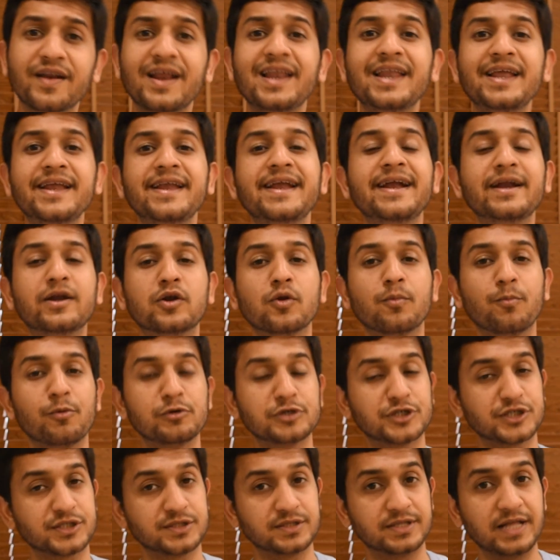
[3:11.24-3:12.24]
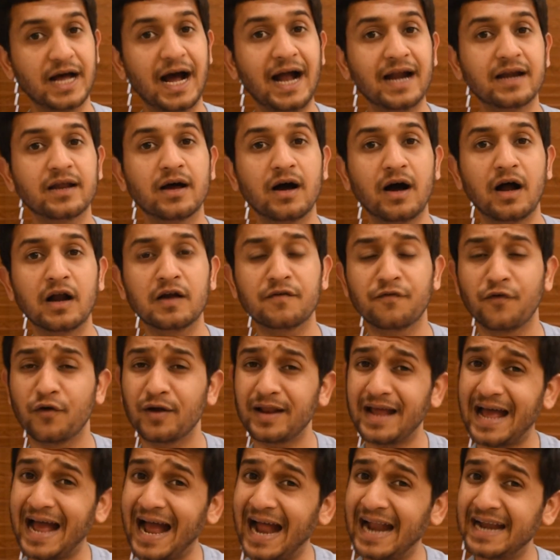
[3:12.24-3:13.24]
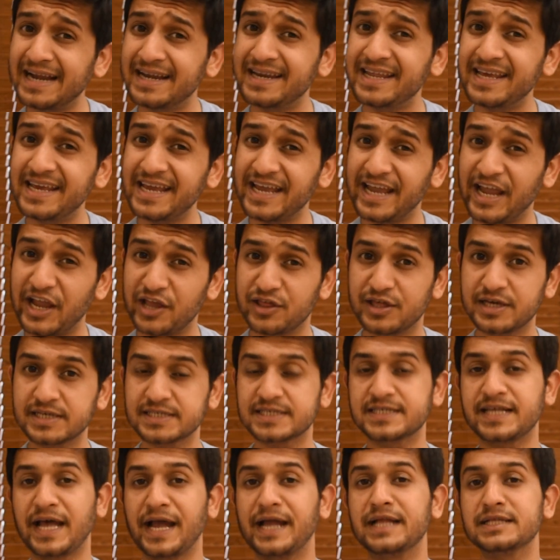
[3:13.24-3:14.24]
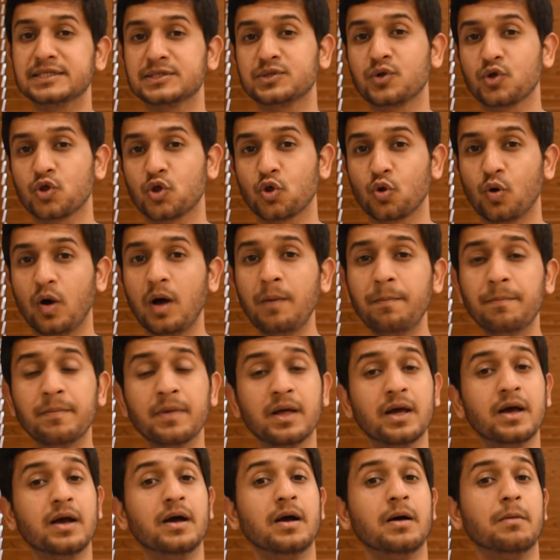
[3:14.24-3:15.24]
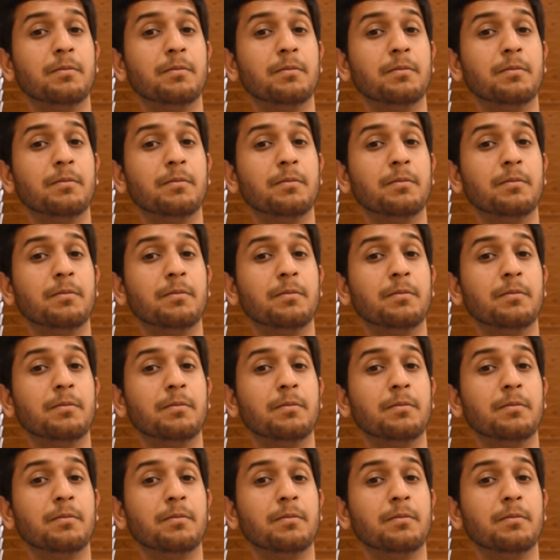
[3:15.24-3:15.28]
really need to push that hard for anti-aging signs to show up,